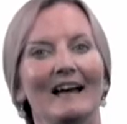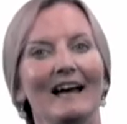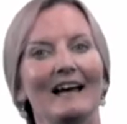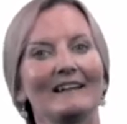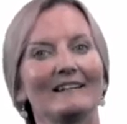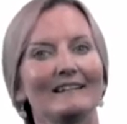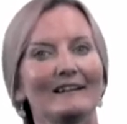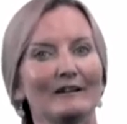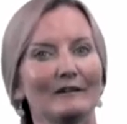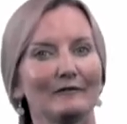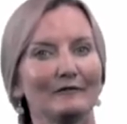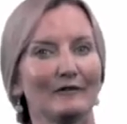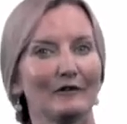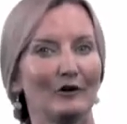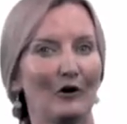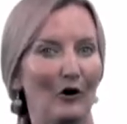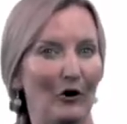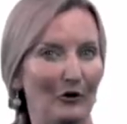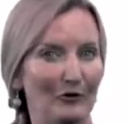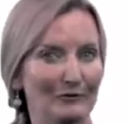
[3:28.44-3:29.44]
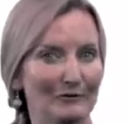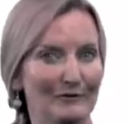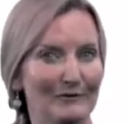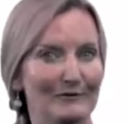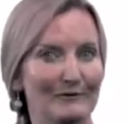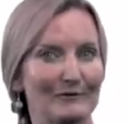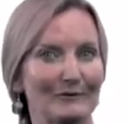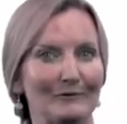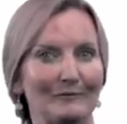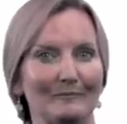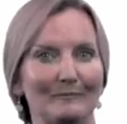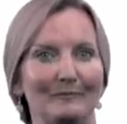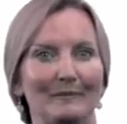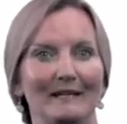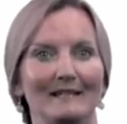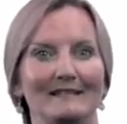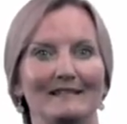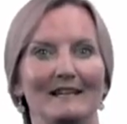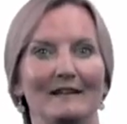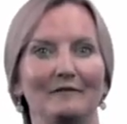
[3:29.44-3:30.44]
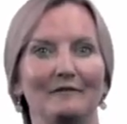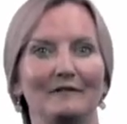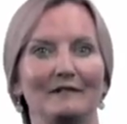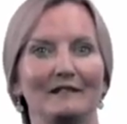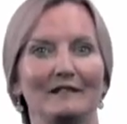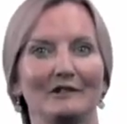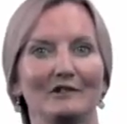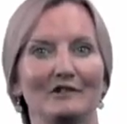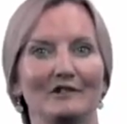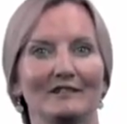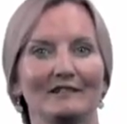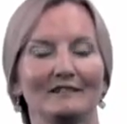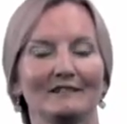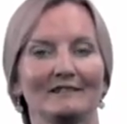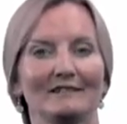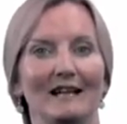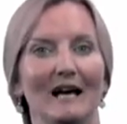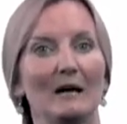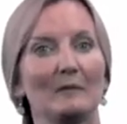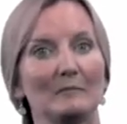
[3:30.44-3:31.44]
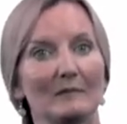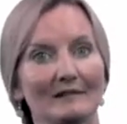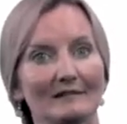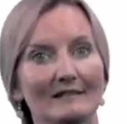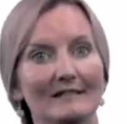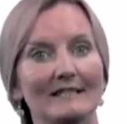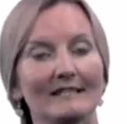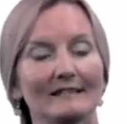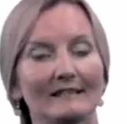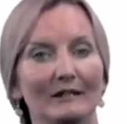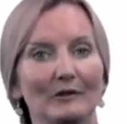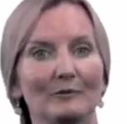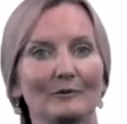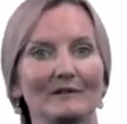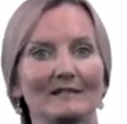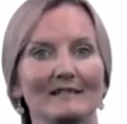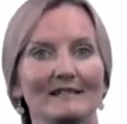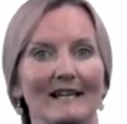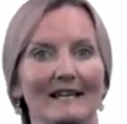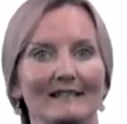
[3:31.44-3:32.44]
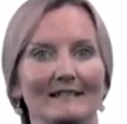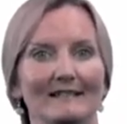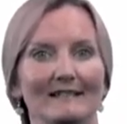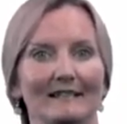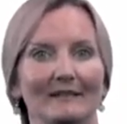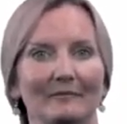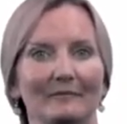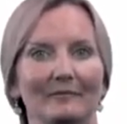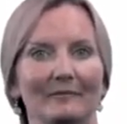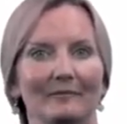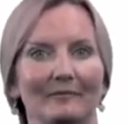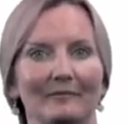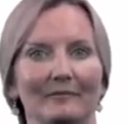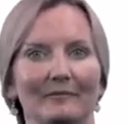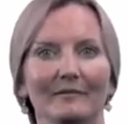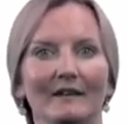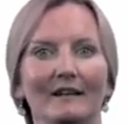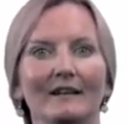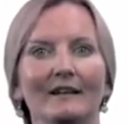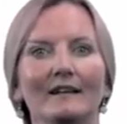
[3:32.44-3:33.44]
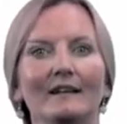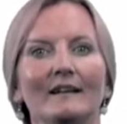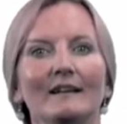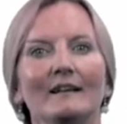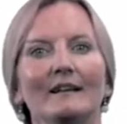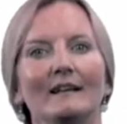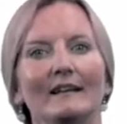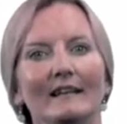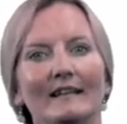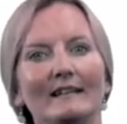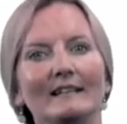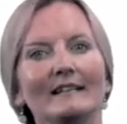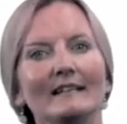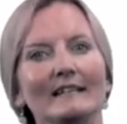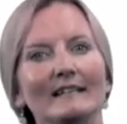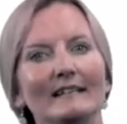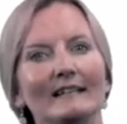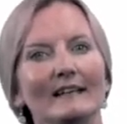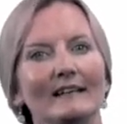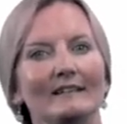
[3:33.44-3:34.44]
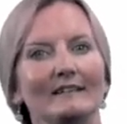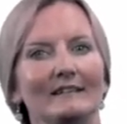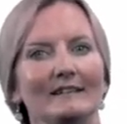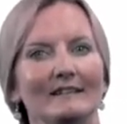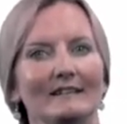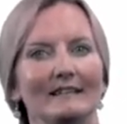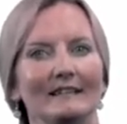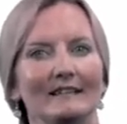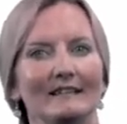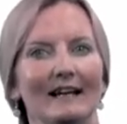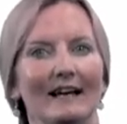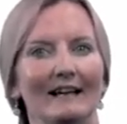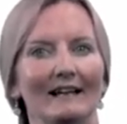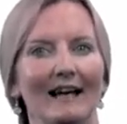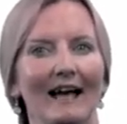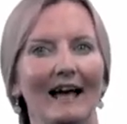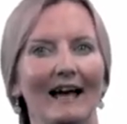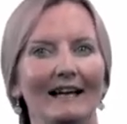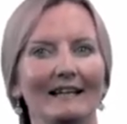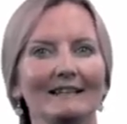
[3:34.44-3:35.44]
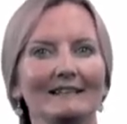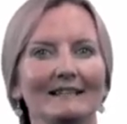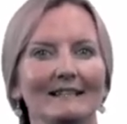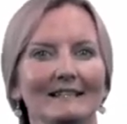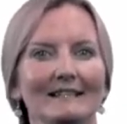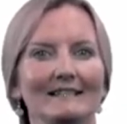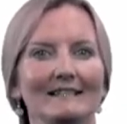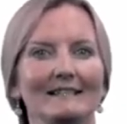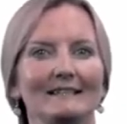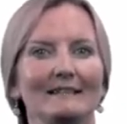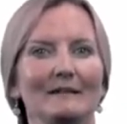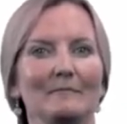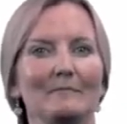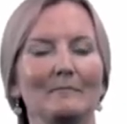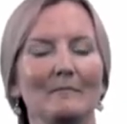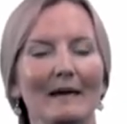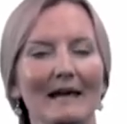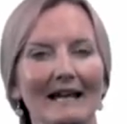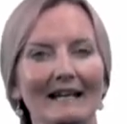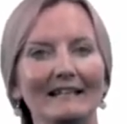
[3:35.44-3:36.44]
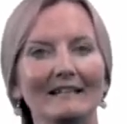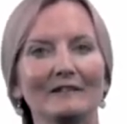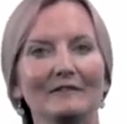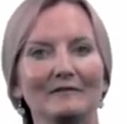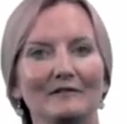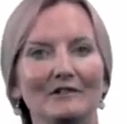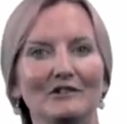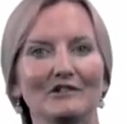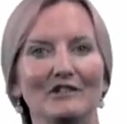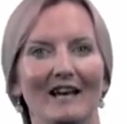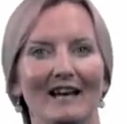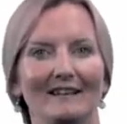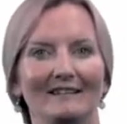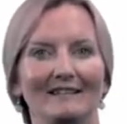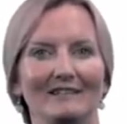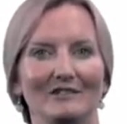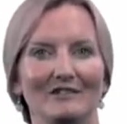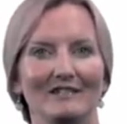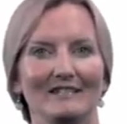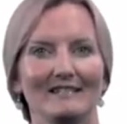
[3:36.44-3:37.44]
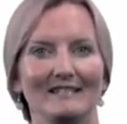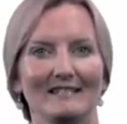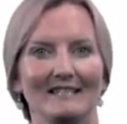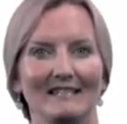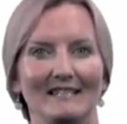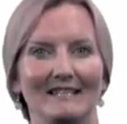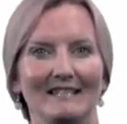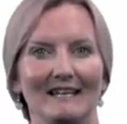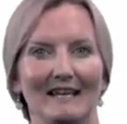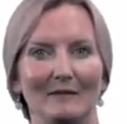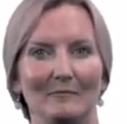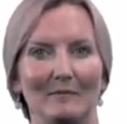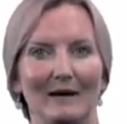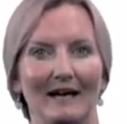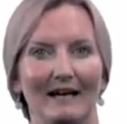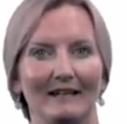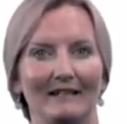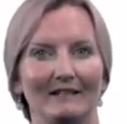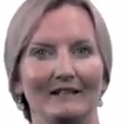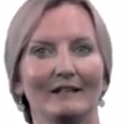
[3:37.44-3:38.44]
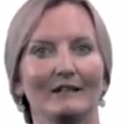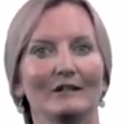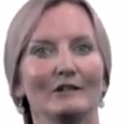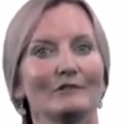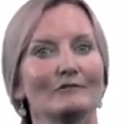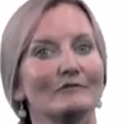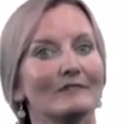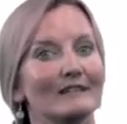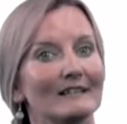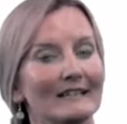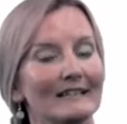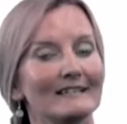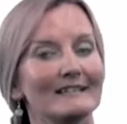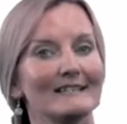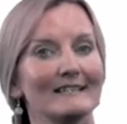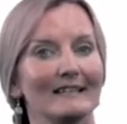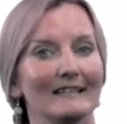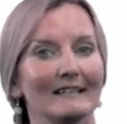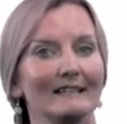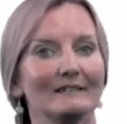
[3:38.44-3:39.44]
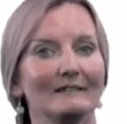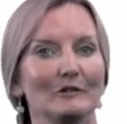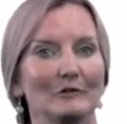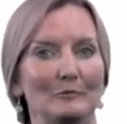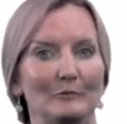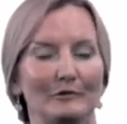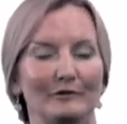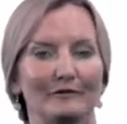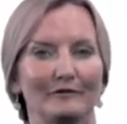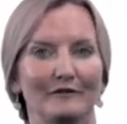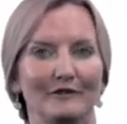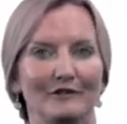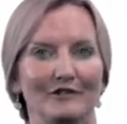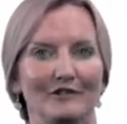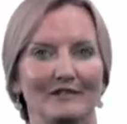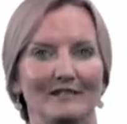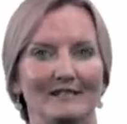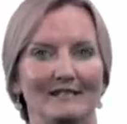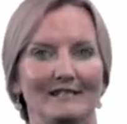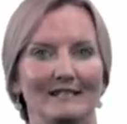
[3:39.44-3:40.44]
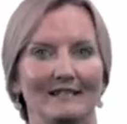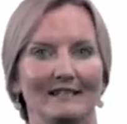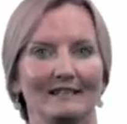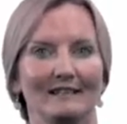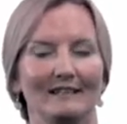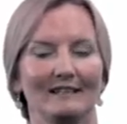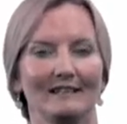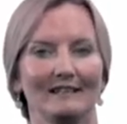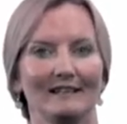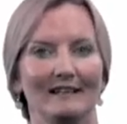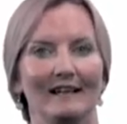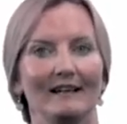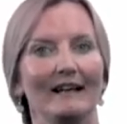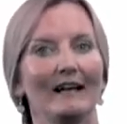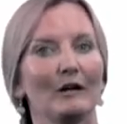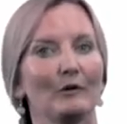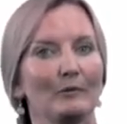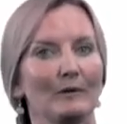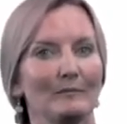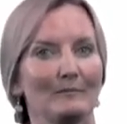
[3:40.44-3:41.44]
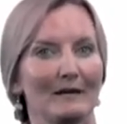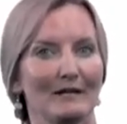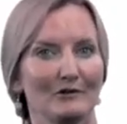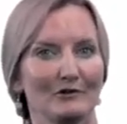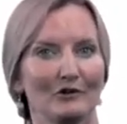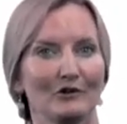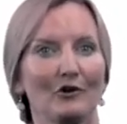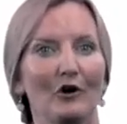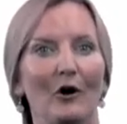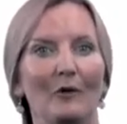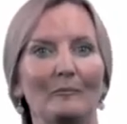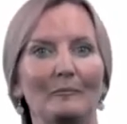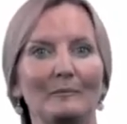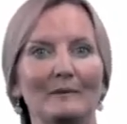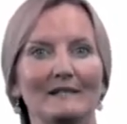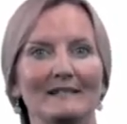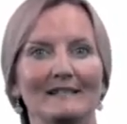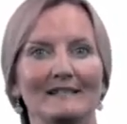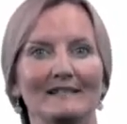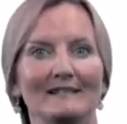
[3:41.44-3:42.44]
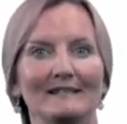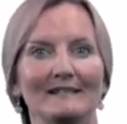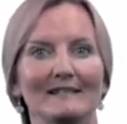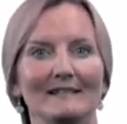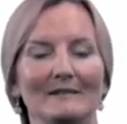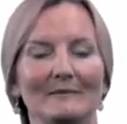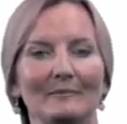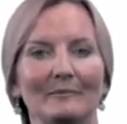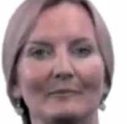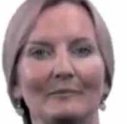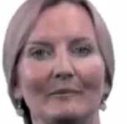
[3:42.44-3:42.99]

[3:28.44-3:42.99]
and therefore also, by definition, a multilingual setting. In EA3, I highlighted that many of the challenges to EMI relate to English proficiency and how we measure competence.